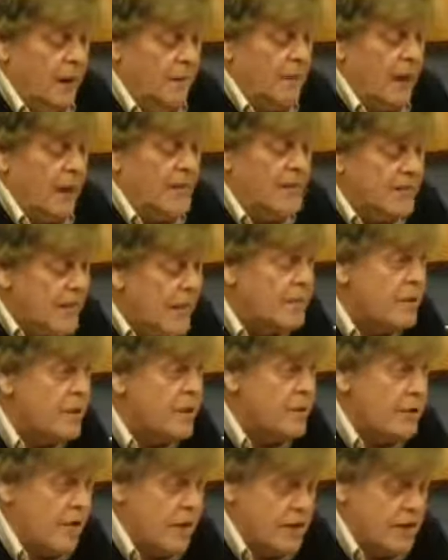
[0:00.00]
By
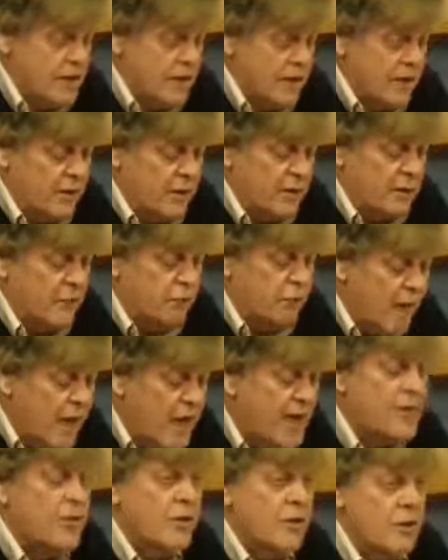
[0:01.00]
demonstrating that
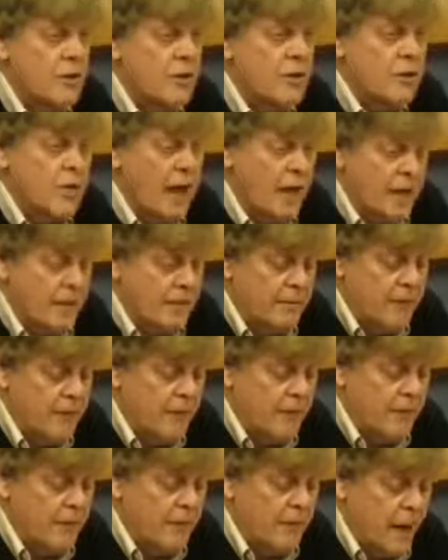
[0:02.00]
right can triumph
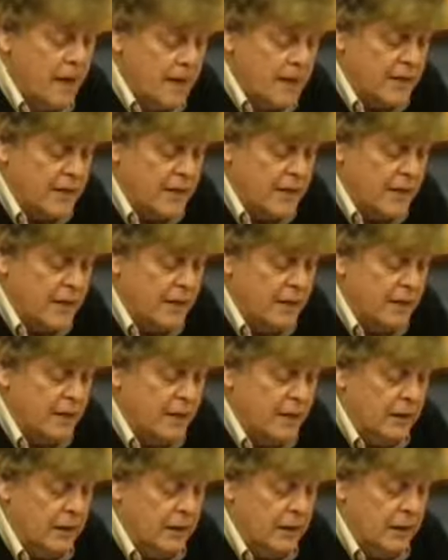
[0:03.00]
over might,
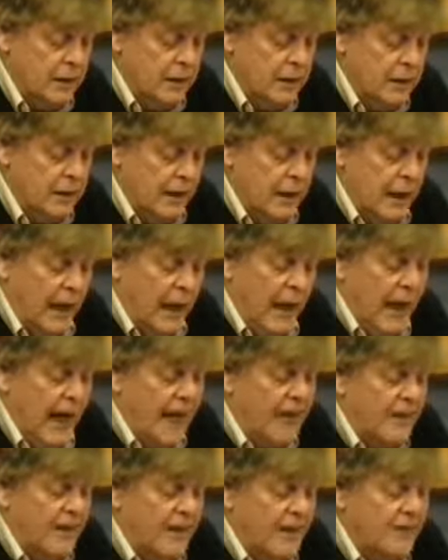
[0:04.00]

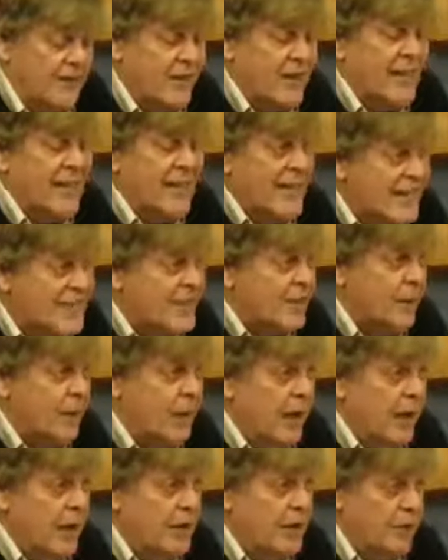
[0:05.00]
and that there is a
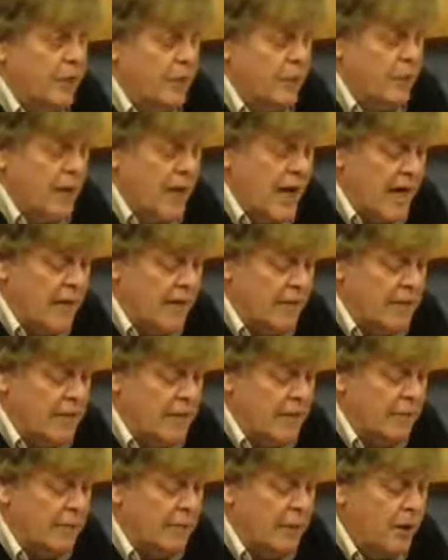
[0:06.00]
place for
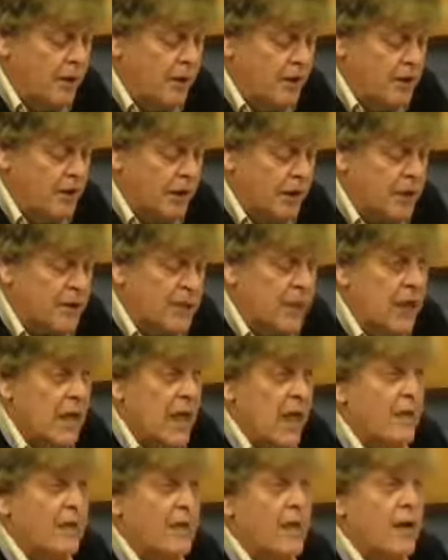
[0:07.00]
morality and politics,
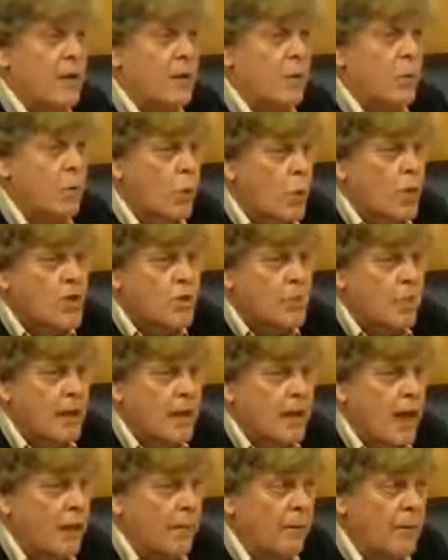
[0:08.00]
they would
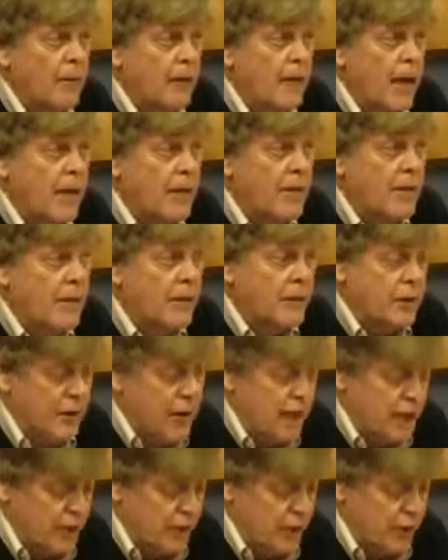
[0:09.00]
become the light unto
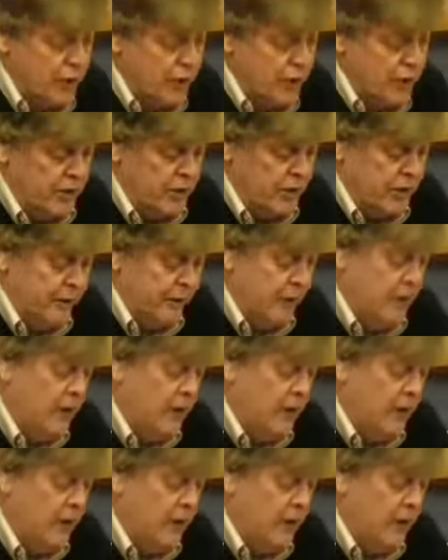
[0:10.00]
nations.